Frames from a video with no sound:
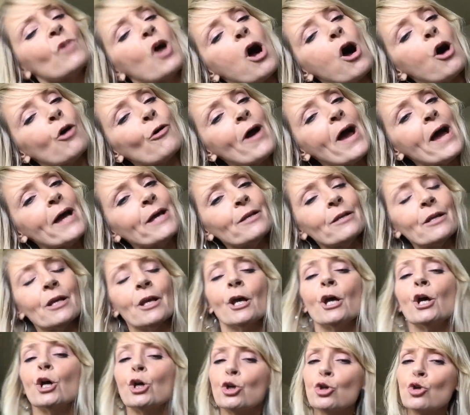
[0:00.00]
All right,
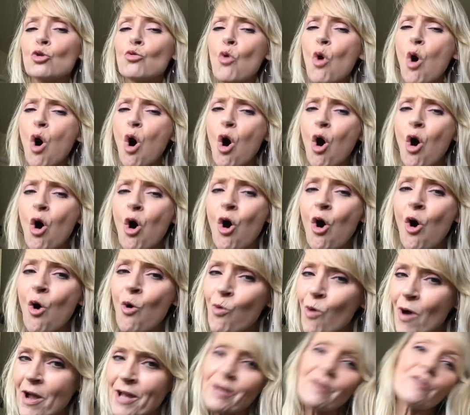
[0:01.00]
you
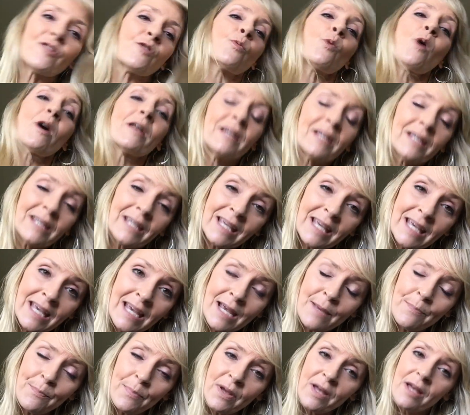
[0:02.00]
always want to
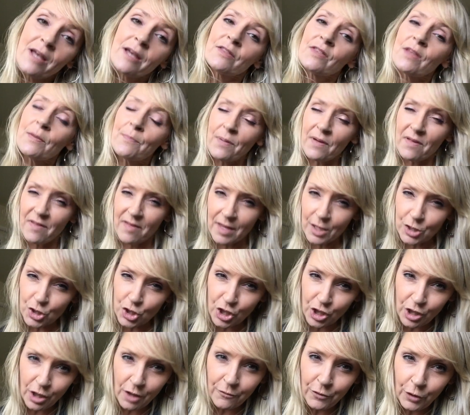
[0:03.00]
keep the
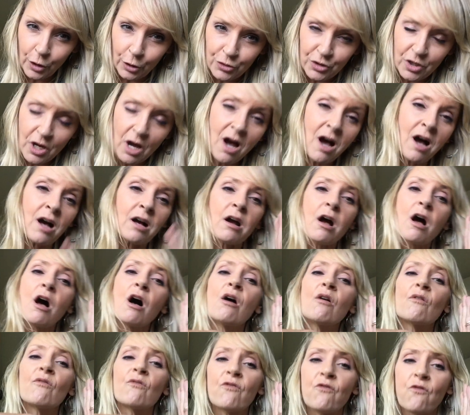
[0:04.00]
position of your tongue
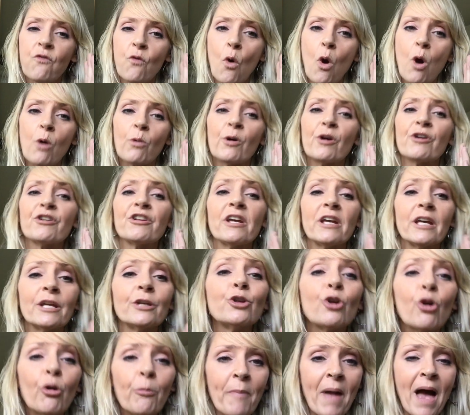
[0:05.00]
forward
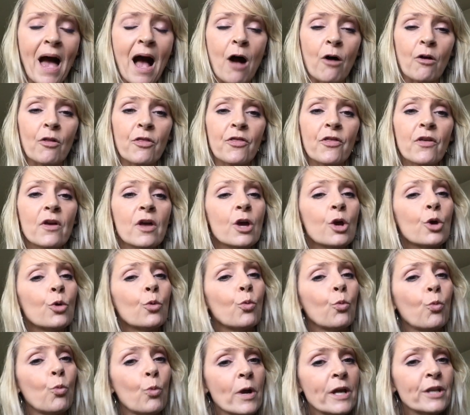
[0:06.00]
in your mouth
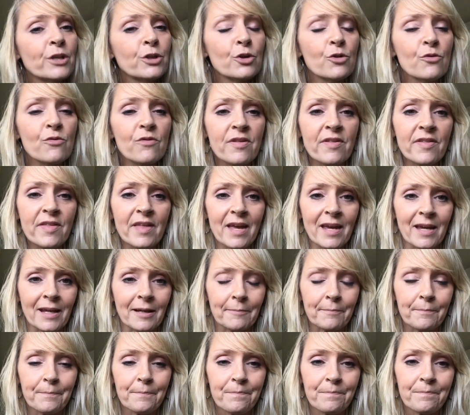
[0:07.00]
when you
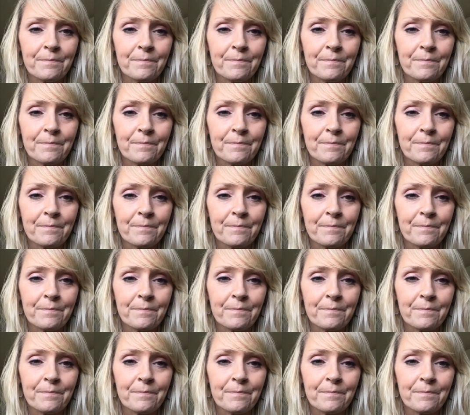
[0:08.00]
sing.